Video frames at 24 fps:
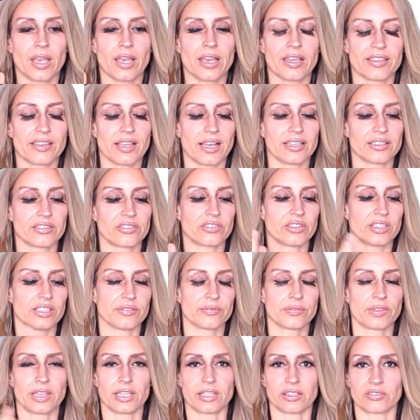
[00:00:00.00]
And that's
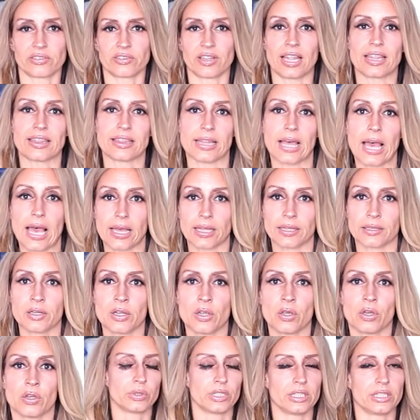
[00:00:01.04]
if this, then that.
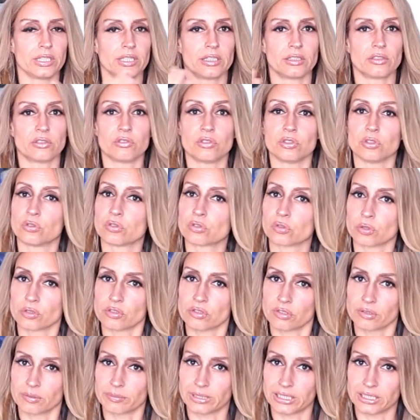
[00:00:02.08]
We do
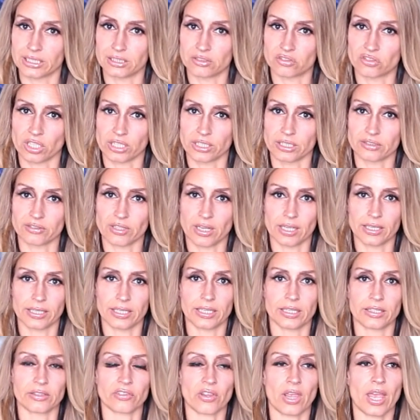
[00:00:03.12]
short-term ketogenic
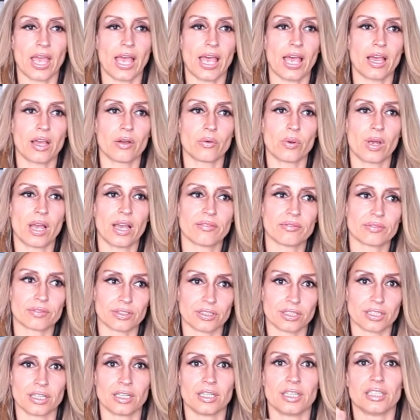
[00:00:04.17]
diets.
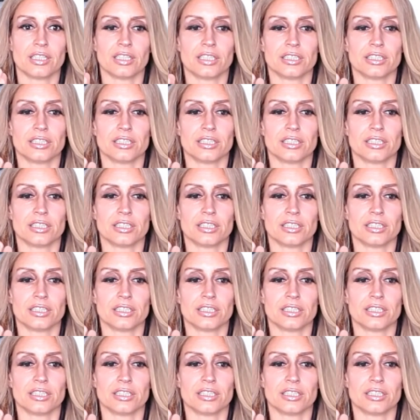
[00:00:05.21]
However,